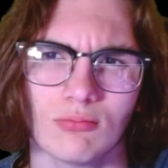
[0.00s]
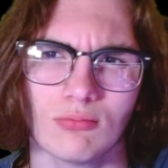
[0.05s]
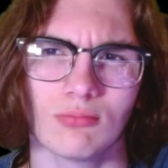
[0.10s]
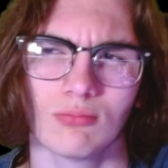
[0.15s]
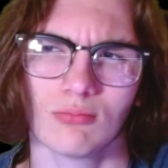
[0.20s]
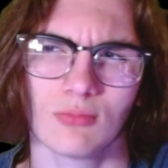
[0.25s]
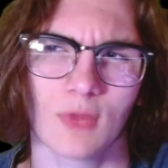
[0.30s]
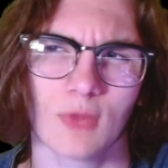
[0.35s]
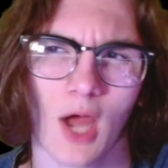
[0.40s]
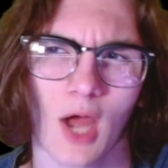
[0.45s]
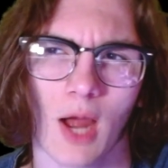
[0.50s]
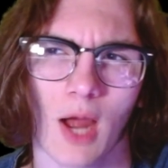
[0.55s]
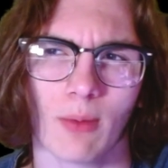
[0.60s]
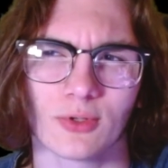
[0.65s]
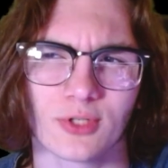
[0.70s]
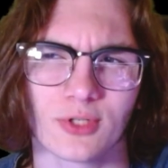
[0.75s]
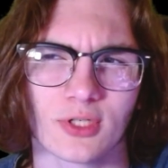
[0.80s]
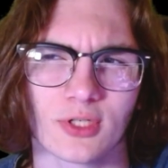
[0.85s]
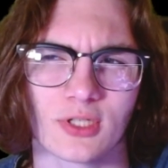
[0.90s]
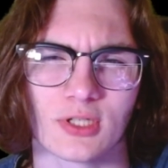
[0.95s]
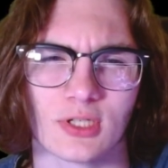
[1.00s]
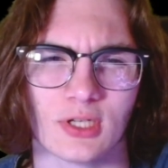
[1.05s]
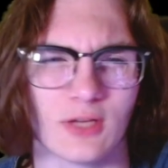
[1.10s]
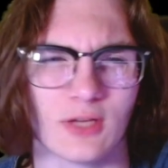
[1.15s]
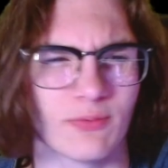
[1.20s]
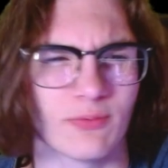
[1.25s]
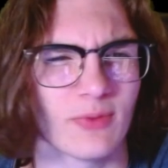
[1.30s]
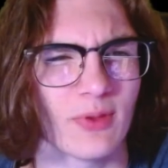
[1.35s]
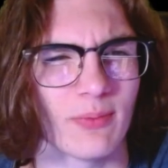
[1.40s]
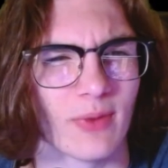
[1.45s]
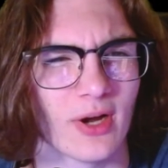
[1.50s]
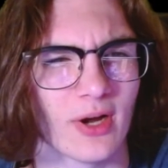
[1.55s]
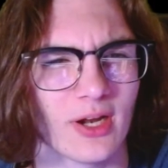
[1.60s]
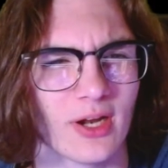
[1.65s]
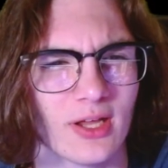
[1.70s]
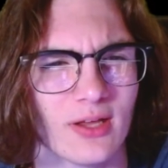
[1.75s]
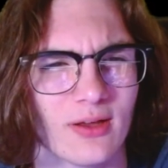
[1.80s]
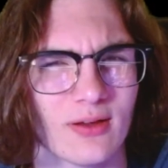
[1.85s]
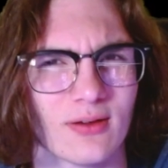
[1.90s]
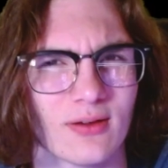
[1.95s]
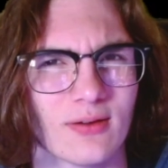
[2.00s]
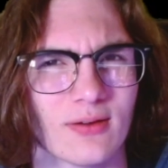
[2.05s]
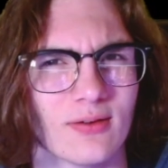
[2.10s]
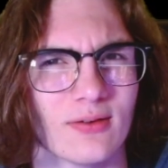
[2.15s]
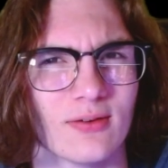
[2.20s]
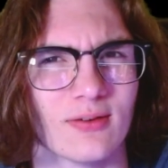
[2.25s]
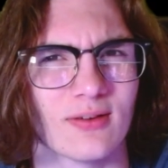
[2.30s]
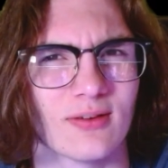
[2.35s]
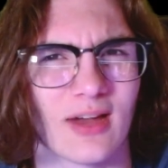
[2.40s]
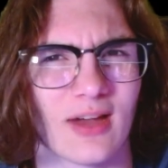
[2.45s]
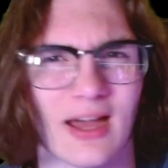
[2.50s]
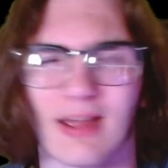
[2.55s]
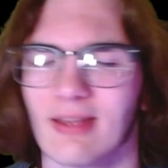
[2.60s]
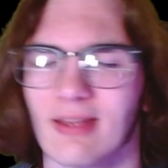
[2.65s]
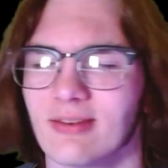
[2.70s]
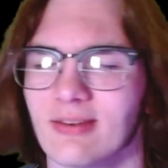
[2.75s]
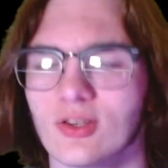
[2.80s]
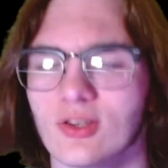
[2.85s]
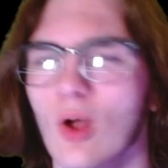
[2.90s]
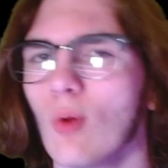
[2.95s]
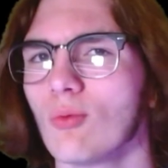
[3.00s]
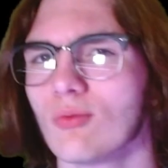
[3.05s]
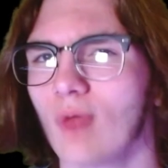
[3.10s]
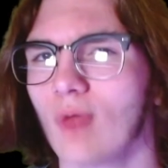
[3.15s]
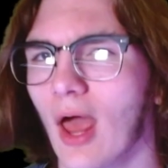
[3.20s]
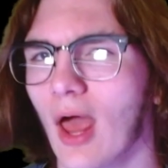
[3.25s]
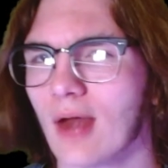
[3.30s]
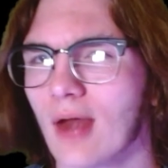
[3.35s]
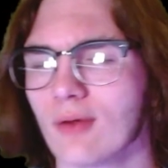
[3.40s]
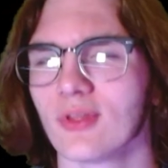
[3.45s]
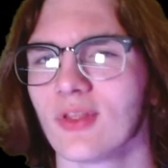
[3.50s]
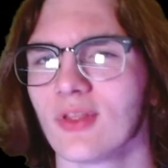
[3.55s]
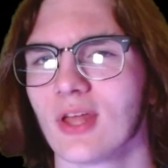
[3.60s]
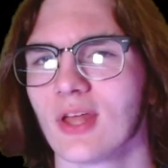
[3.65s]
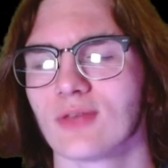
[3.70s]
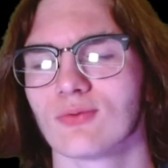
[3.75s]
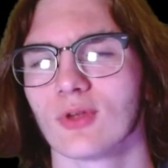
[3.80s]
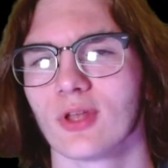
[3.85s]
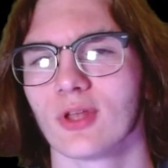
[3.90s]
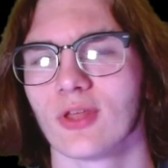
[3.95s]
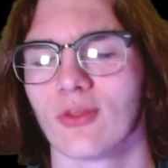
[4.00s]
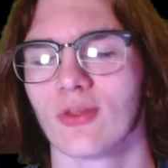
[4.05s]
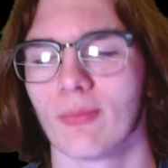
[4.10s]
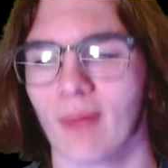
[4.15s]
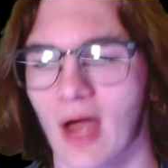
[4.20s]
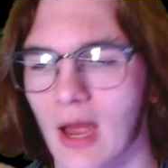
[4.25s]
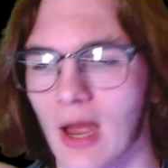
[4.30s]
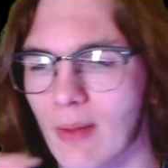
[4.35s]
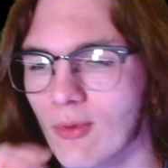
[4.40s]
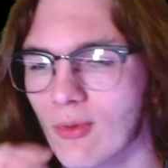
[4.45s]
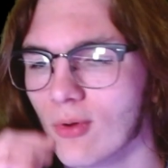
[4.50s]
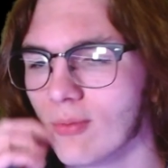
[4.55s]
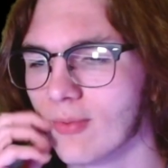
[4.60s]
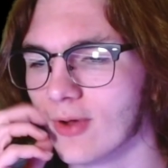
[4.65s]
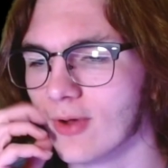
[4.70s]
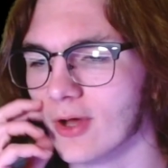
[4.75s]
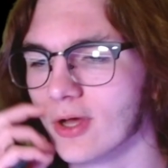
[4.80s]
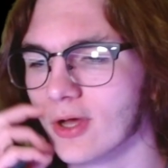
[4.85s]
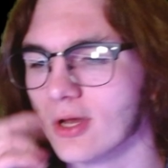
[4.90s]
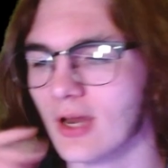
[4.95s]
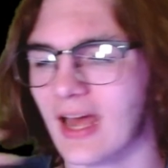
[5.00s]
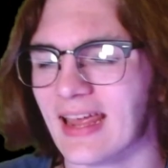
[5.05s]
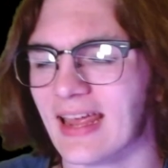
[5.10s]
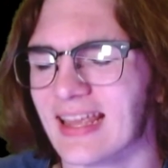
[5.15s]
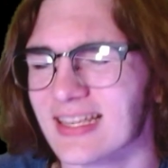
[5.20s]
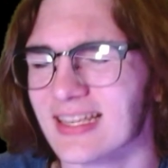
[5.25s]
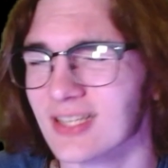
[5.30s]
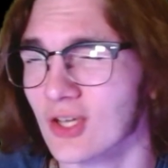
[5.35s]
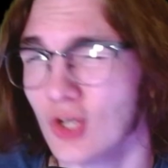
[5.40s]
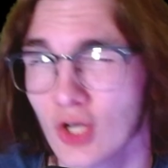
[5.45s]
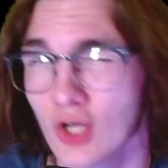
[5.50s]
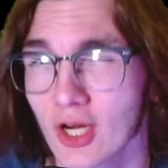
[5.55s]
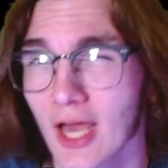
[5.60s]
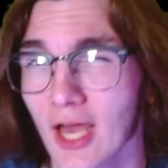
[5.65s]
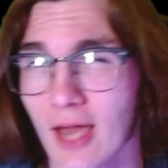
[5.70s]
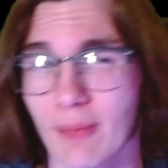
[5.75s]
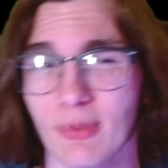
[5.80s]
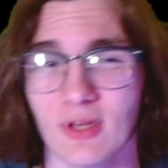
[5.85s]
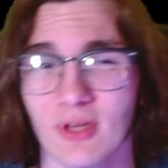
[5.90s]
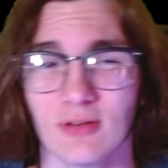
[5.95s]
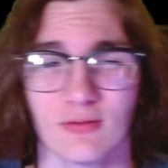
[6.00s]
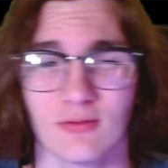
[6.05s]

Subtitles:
God will just give me money. I don't think that's really in the Bible, but I guess it could happen.